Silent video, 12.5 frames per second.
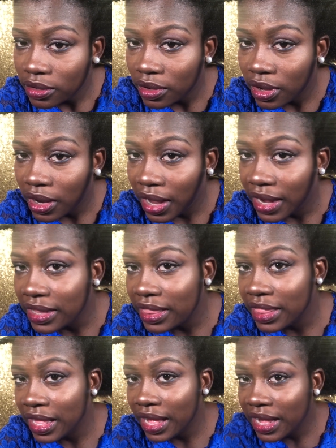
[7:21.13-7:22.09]
like
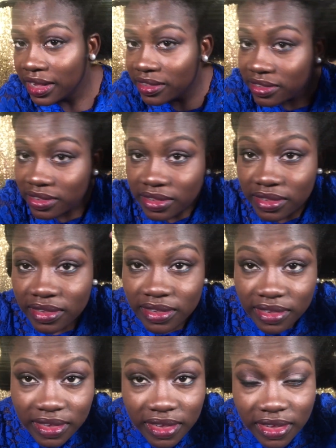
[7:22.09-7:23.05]
that,
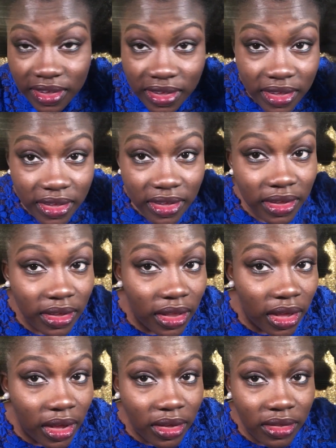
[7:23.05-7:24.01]

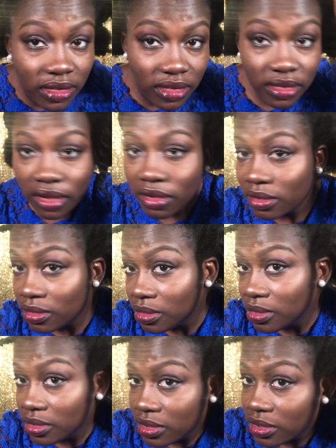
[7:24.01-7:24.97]
like
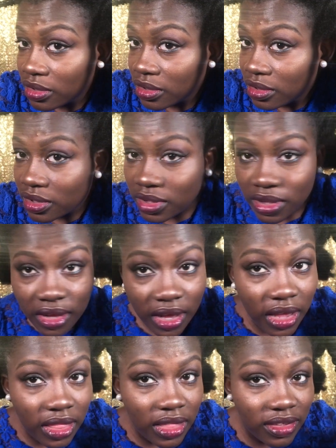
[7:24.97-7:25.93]
so.
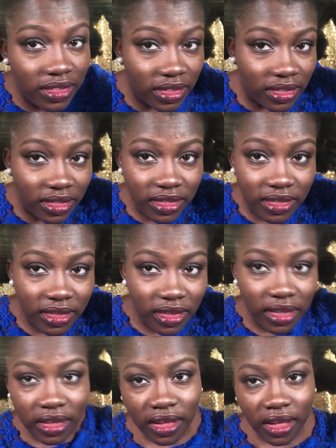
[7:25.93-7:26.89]
And this is
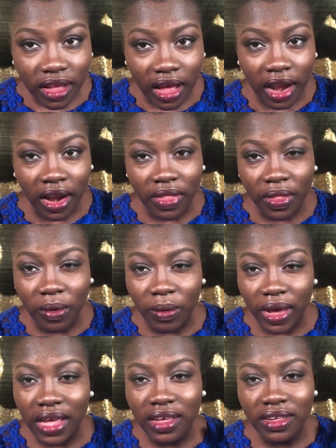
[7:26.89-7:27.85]
another
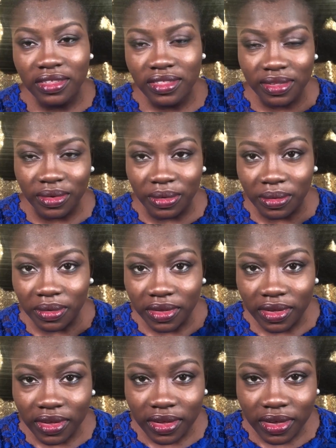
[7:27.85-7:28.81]
way to
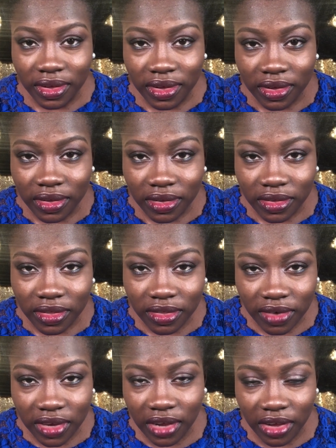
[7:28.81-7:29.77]

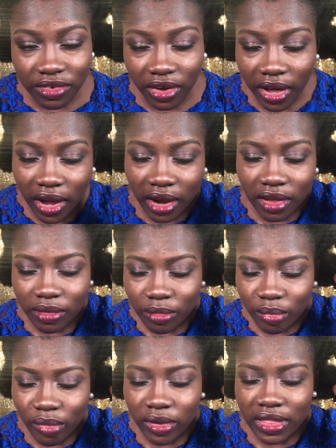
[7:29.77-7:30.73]
stretch out your hair.
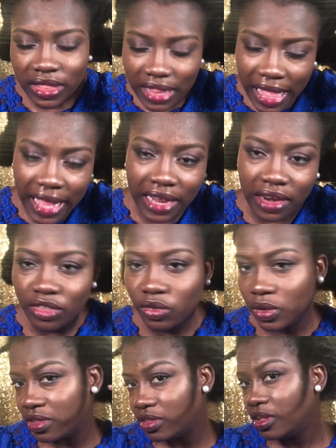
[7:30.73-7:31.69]
Put that in the
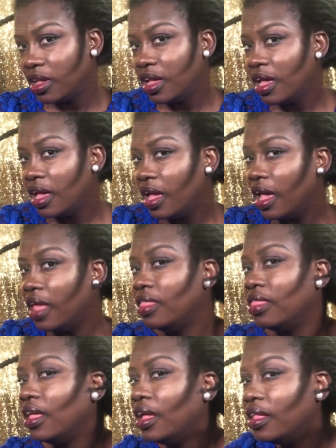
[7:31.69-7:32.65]
twist. And
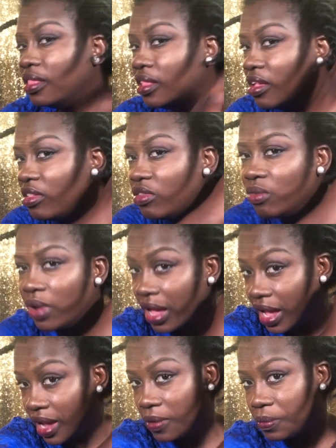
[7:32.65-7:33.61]
then this
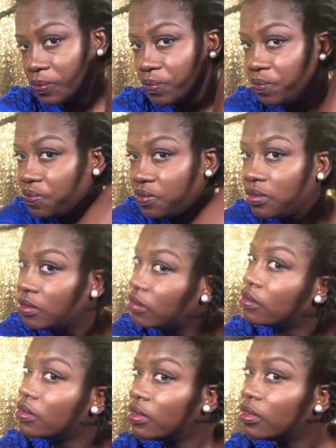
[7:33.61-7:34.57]
way,
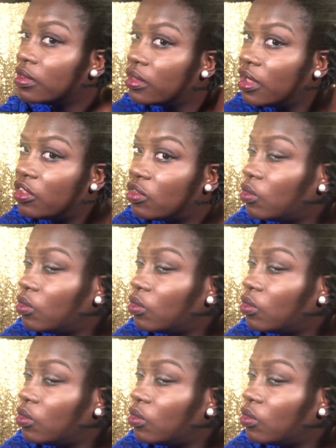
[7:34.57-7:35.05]
this